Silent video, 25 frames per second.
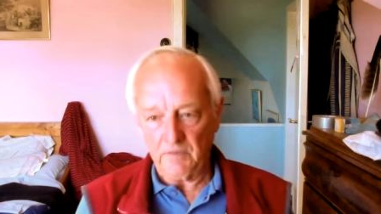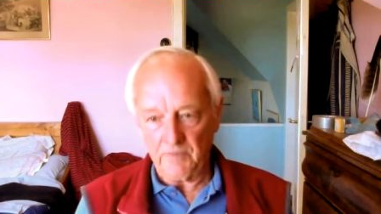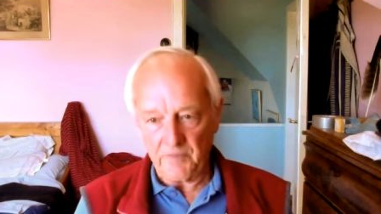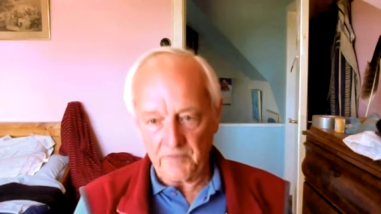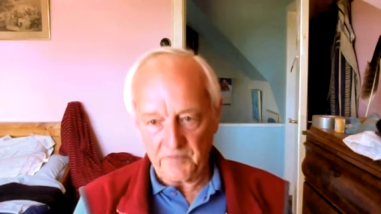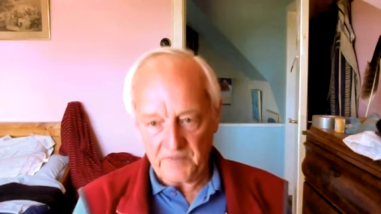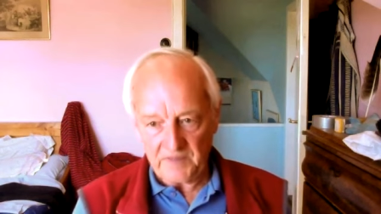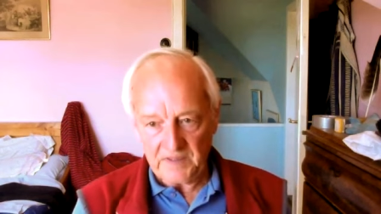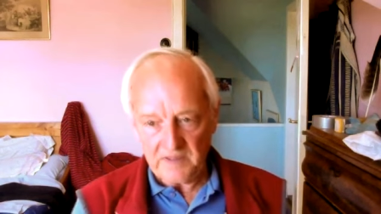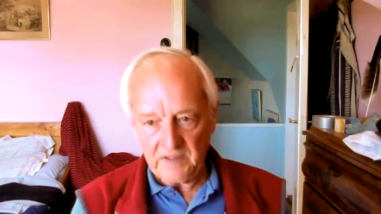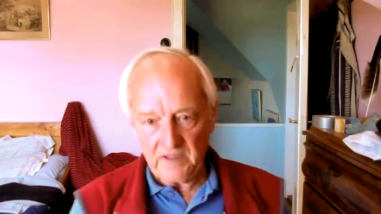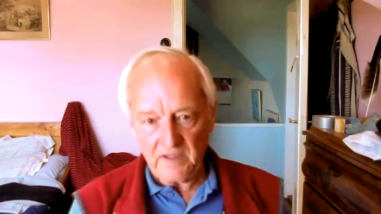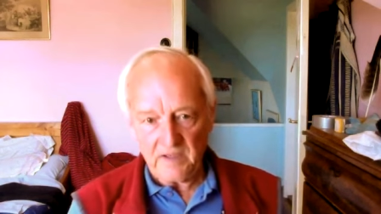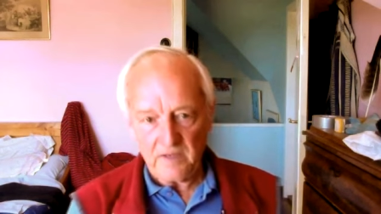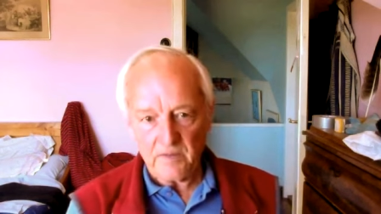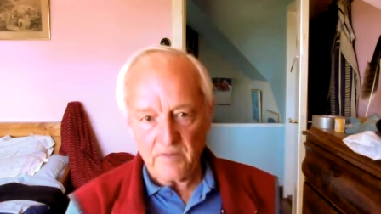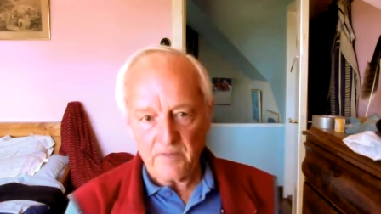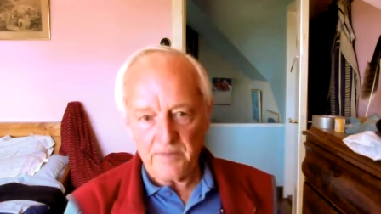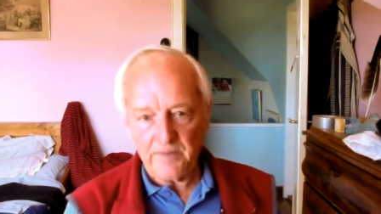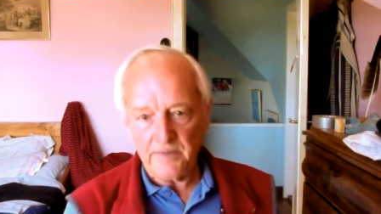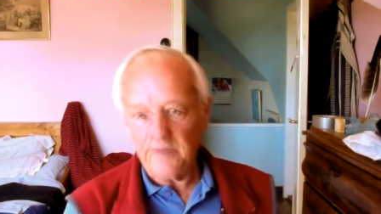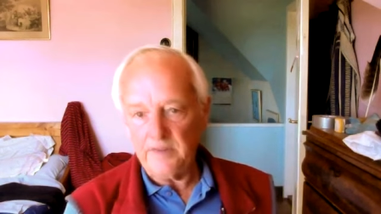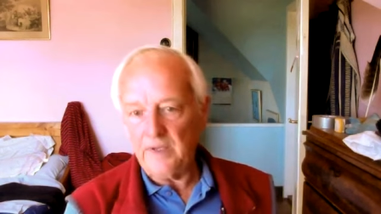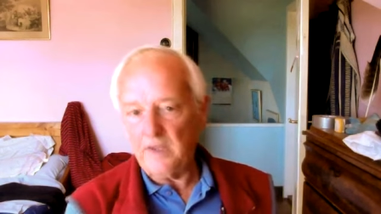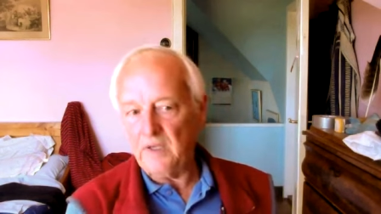fiddling
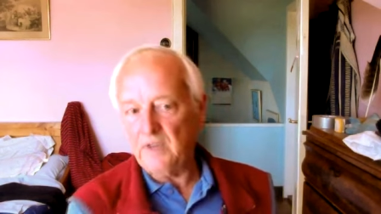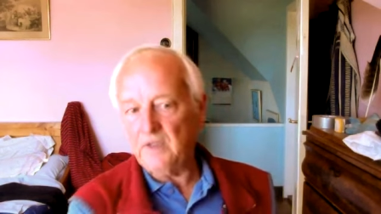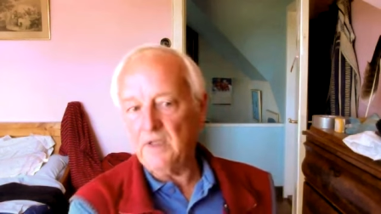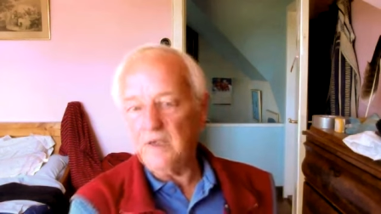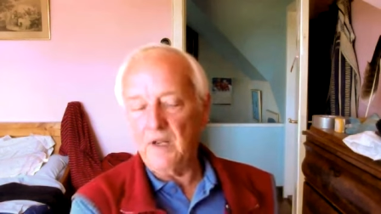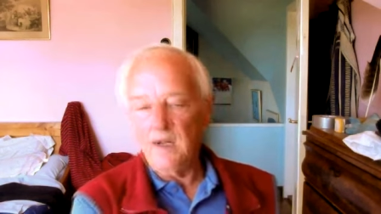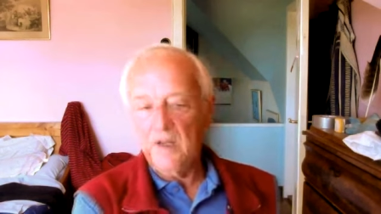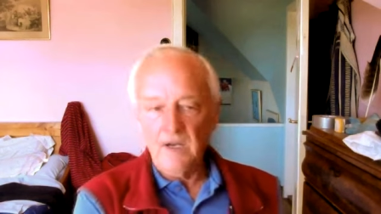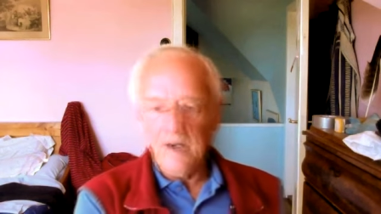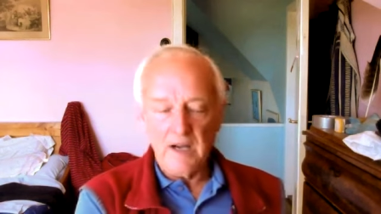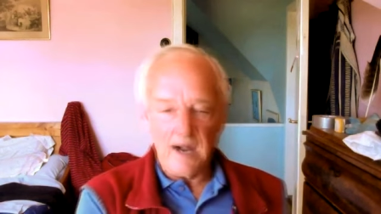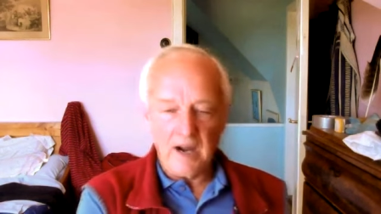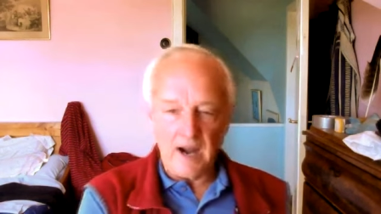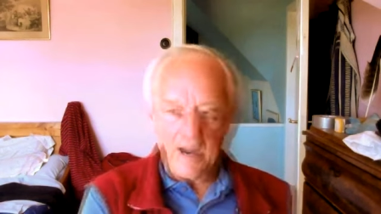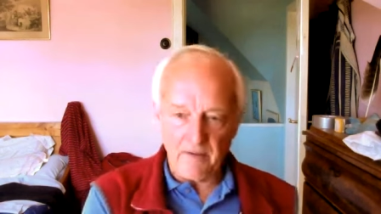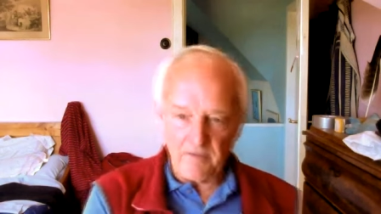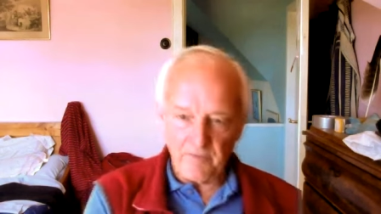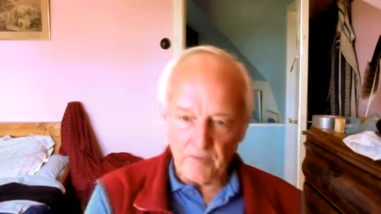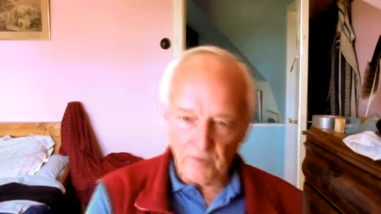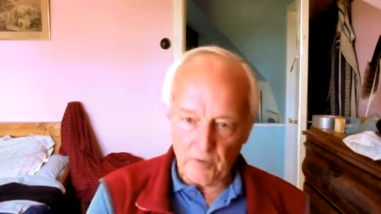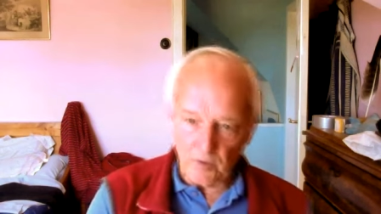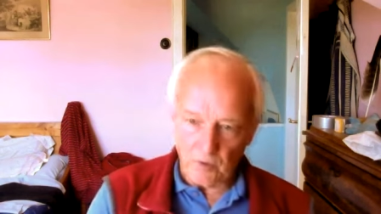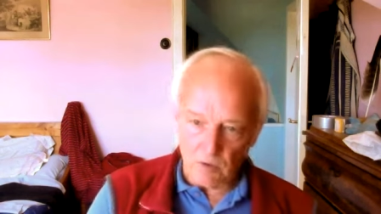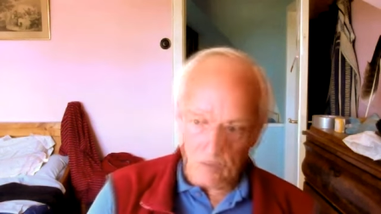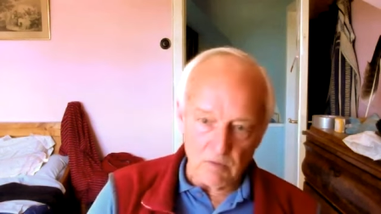with data, I
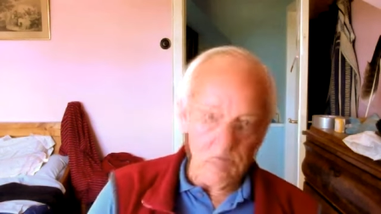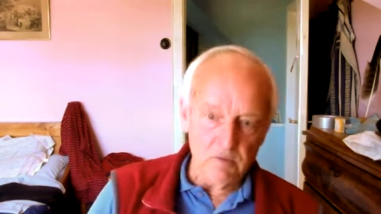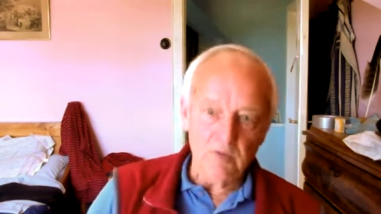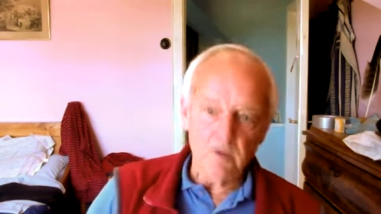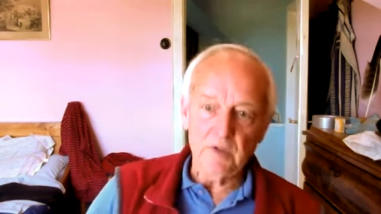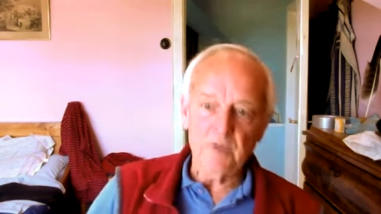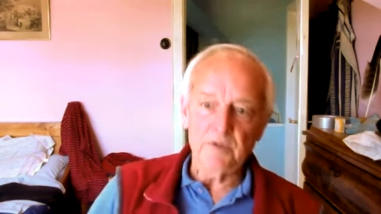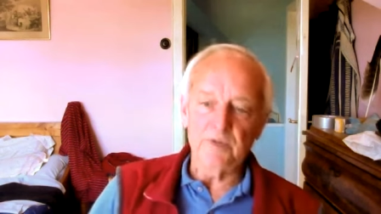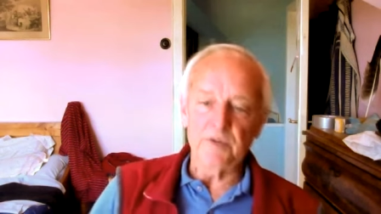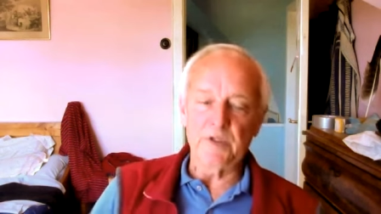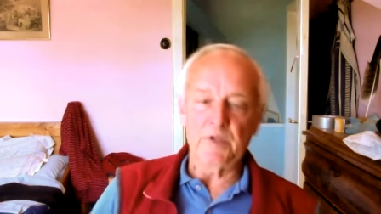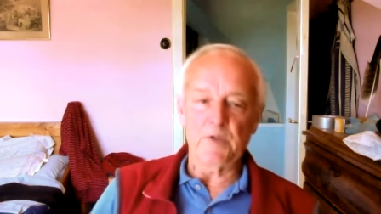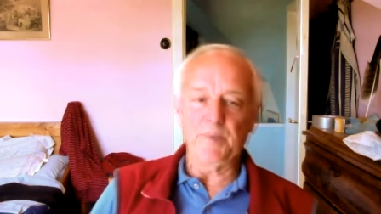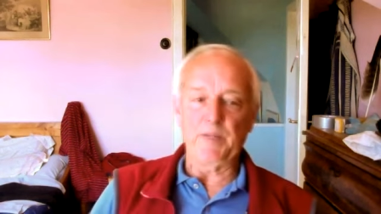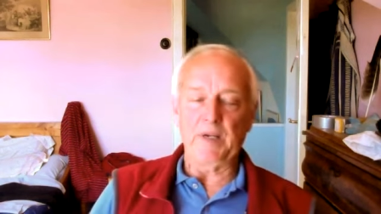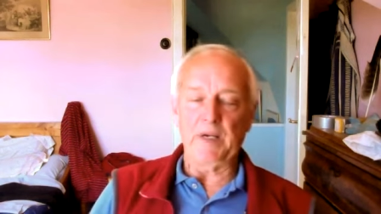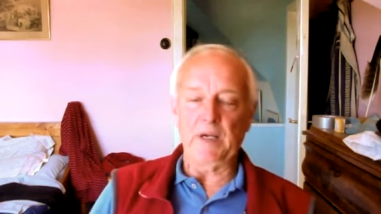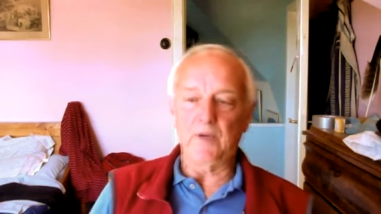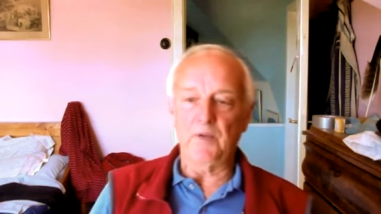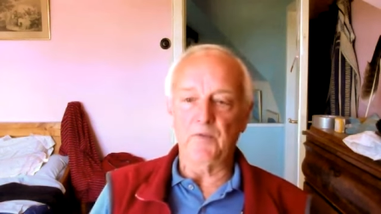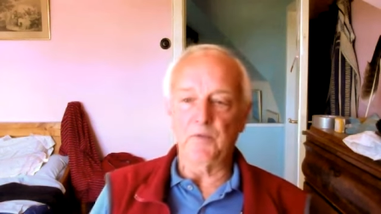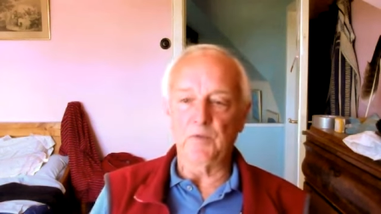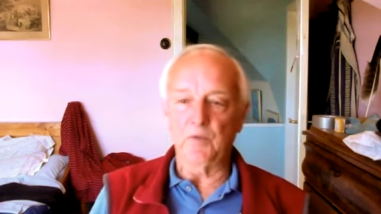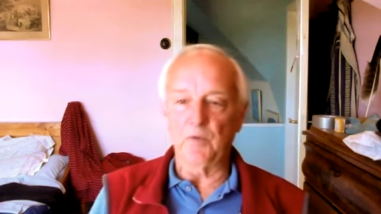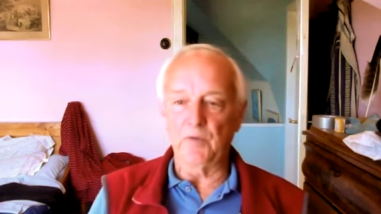have no
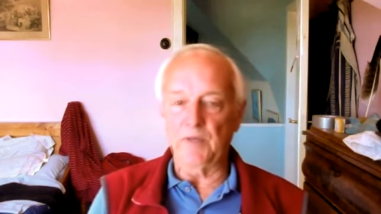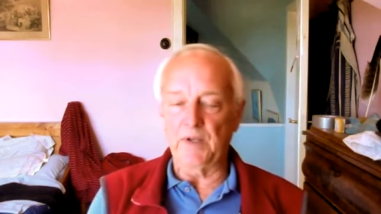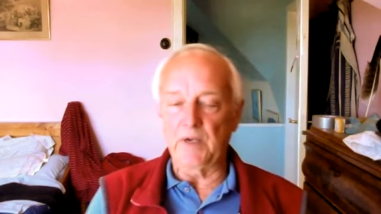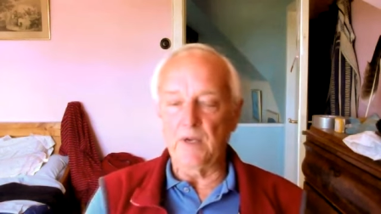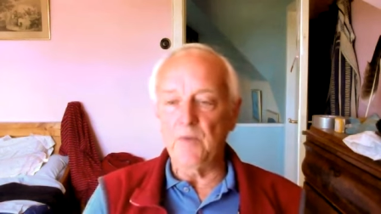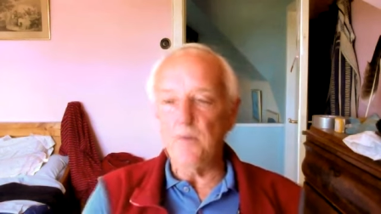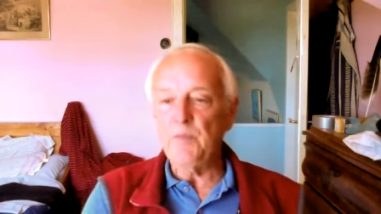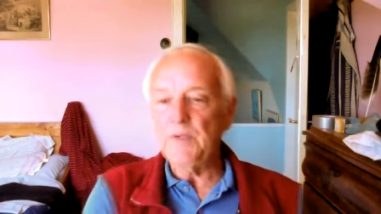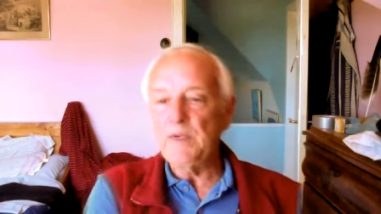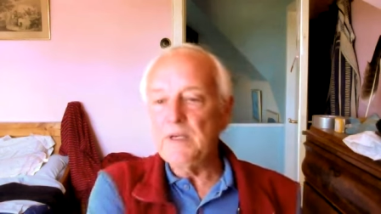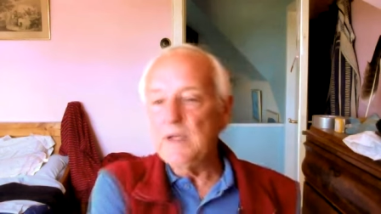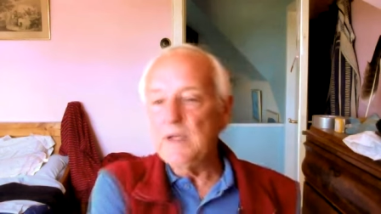respect for. Then